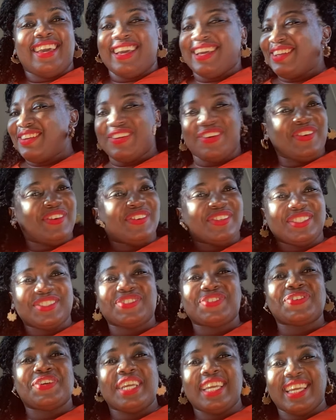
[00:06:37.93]
No, it's
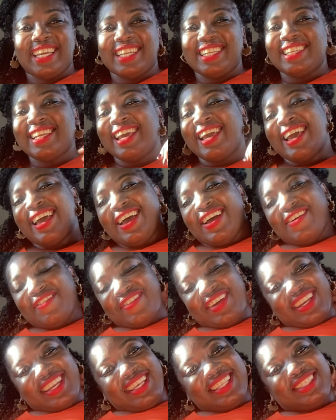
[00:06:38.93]
weird.
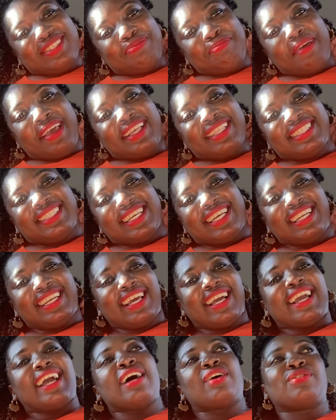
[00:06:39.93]
Finance, maths, and
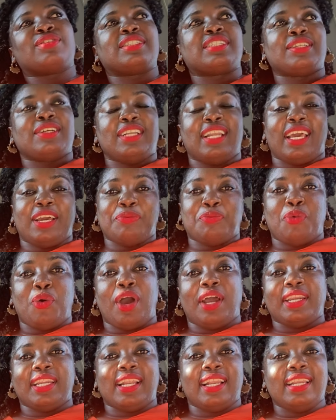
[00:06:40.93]
accounting, like more
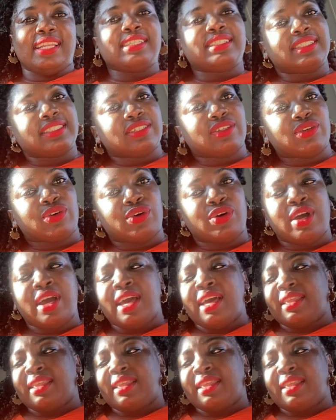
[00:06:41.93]
analytical.